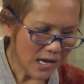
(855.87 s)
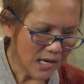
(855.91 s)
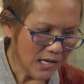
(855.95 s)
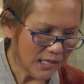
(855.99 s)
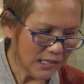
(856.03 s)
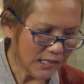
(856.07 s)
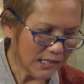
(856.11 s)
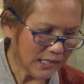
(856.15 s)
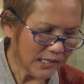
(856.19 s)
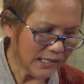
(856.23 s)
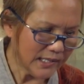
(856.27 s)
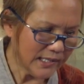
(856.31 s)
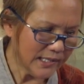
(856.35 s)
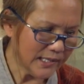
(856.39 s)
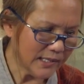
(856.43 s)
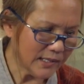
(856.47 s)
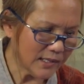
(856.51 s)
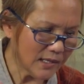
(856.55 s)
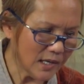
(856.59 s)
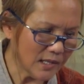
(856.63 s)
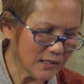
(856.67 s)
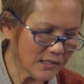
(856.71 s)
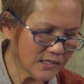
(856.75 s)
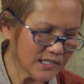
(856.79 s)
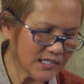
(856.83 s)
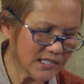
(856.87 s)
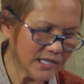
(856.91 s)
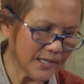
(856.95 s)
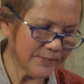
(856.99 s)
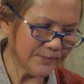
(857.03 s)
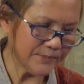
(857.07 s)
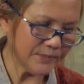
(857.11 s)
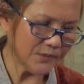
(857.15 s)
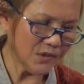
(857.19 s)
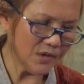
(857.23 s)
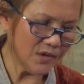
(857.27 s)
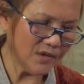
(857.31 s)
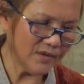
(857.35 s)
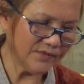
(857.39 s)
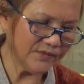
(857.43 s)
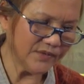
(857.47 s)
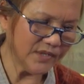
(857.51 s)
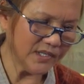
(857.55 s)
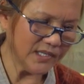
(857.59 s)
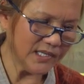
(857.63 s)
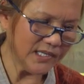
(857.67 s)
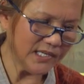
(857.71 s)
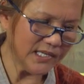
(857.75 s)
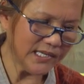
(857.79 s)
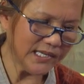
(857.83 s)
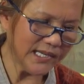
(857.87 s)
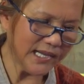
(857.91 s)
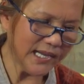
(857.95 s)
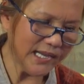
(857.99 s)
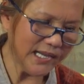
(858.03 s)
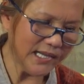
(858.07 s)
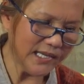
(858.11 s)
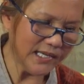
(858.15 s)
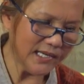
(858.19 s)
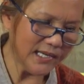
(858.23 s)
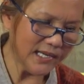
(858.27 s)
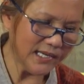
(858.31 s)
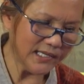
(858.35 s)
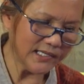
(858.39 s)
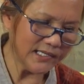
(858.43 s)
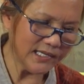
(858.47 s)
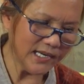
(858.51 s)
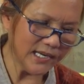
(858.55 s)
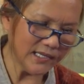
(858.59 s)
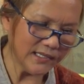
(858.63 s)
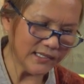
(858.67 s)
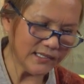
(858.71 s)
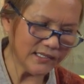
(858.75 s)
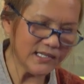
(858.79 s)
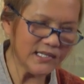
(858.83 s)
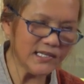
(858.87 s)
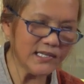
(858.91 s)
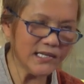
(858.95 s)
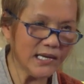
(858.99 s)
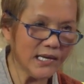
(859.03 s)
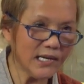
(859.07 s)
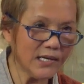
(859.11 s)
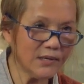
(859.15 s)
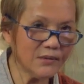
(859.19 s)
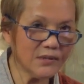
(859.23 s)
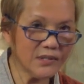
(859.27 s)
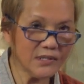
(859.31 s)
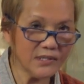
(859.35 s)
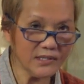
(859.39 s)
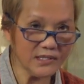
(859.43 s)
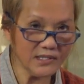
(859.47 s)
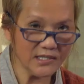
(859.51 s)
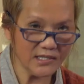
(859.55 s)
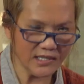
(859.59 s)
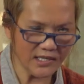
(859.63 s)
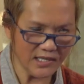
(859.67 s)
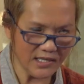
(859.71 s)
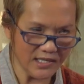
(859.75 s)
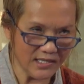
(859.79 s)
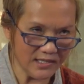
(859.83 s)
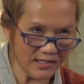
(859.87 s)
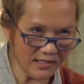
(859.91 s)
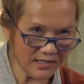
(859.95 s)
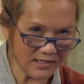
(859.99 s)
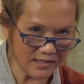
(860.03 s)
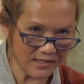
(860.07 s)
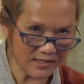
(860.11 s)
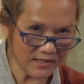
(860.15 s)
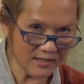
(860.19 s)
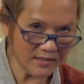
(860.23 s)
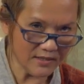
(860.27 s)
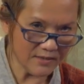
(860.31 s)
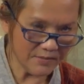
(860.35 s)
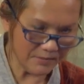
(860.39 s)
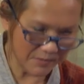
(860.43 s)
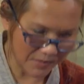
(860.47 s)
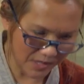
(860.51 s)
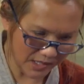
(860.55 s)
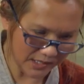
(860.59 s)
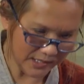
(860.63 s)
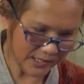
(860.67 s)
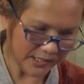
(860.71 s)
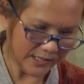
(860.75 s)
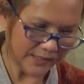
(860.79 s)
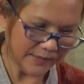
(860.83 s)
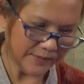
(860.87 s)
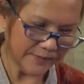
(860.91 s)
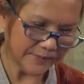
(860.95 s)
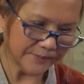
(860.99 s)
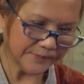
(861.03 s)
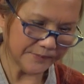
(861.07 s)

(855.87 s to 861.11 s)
a clear concept of the decay and death inherent in the body.